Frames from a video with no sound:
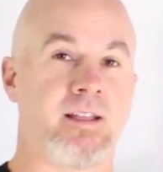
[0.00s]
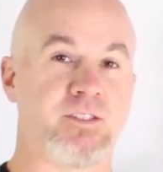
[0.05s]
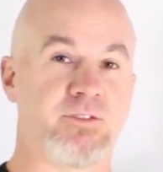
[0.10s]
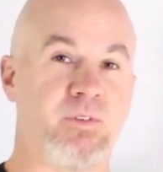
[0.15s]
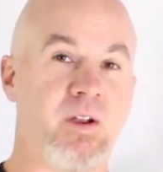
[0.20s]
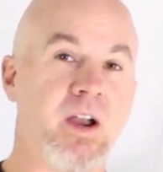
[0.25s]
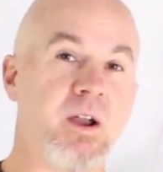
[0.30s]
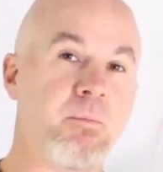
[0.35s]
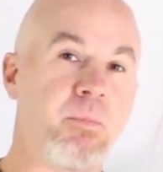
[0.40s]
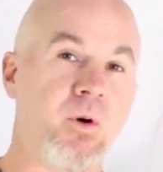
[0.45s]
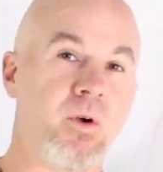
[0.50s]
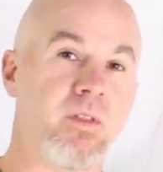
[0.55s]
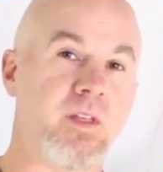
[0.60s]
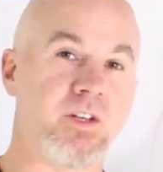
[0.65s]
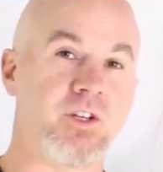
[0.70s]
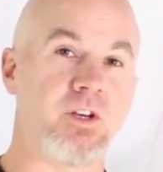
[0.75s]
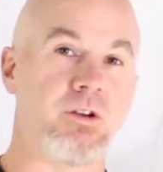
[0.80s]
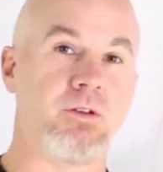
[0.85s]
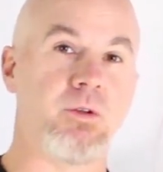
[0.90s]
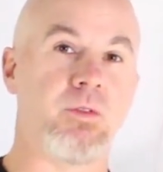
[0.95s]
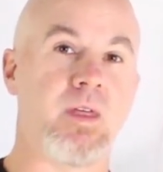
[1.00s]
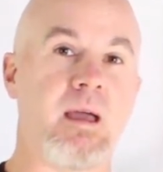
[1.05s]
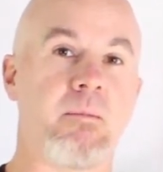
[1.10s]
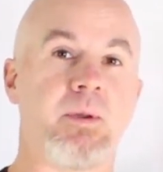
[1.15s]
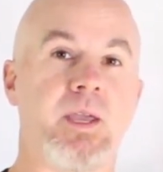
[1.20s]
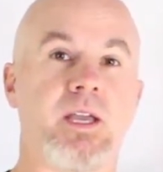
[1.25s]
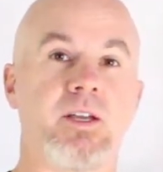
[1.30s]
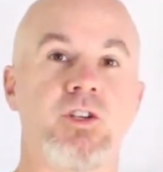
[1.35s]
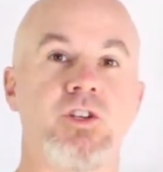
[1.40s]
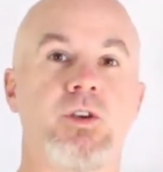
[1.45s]
It's very important that you do
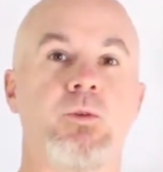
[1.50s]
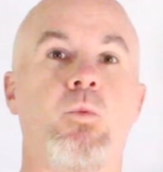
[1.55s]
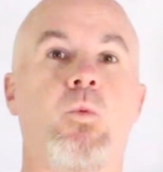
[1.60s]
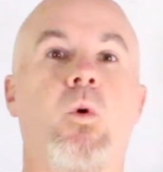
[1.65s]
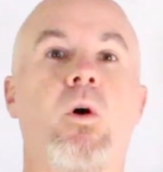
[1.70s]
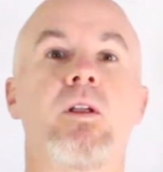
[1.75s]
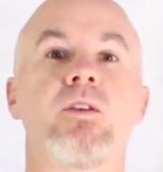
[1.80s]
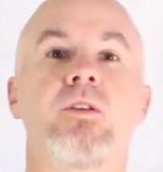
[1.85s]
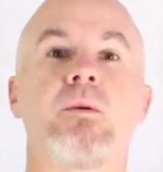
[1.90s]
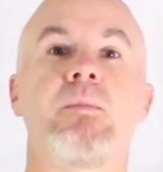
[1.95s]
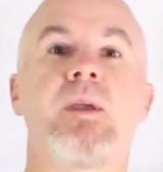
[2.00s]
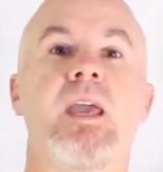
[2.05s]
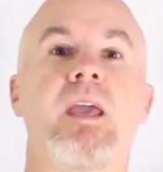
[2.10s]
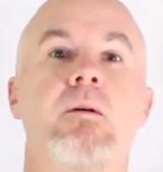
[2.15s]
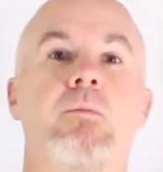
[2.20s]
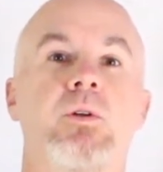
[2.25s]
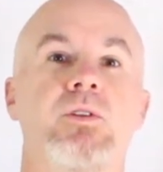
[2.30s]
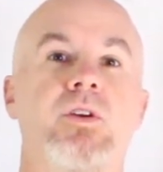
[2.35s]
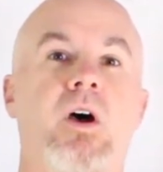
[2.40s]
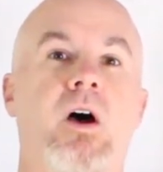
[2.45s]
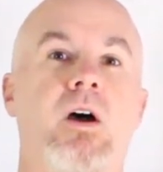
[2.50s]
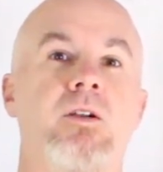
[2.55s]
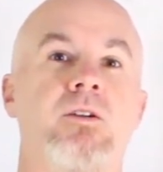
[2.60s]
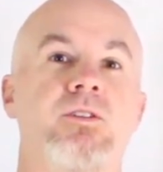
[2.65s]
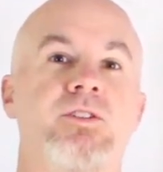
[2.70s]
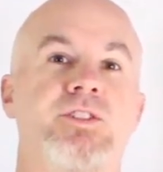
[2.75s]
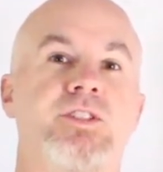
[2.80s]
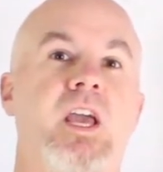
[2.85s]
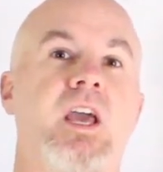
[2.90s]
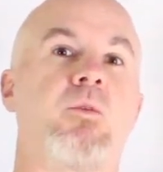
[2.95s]
that because you want to be able to
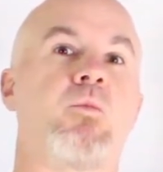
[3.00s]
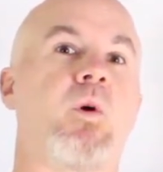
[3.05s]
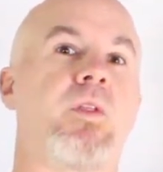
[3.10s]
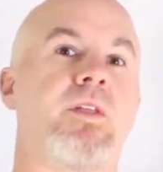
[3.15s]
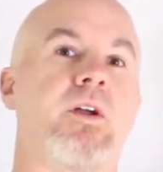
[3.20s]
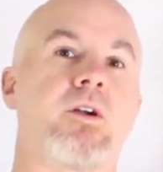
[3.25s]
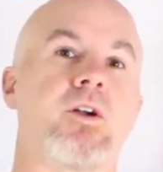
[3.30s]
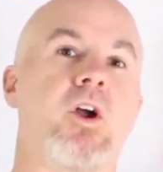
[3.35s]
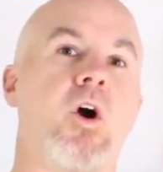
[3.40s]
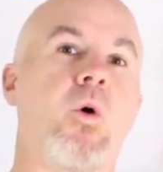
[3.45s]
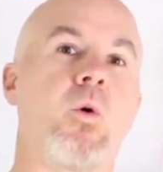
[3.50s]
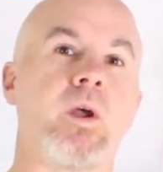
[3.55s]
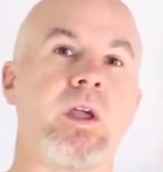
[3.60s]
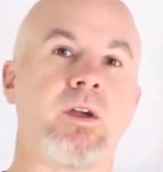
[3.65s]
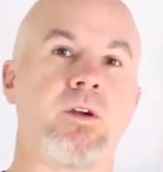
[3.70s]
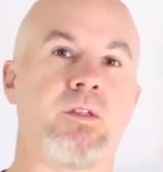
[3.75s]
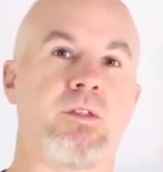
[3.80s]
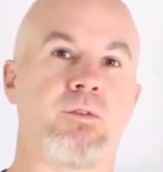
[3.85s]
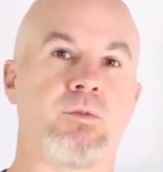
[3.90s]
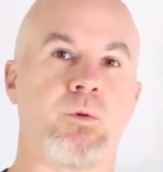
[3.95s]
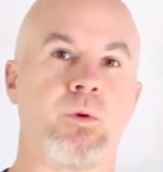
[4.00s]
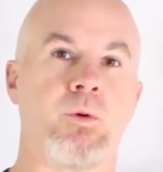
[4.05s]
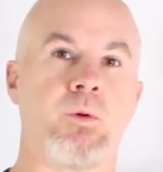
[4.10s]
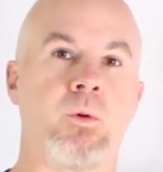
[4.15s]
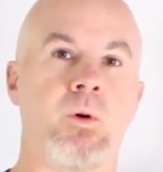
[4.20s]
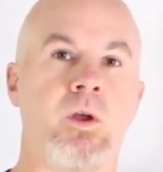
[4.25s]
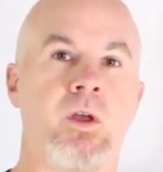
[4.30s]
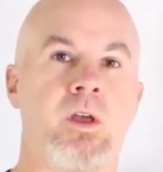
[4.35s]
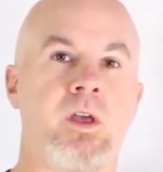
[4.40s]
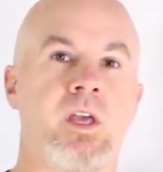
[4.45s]
understand what they're going through.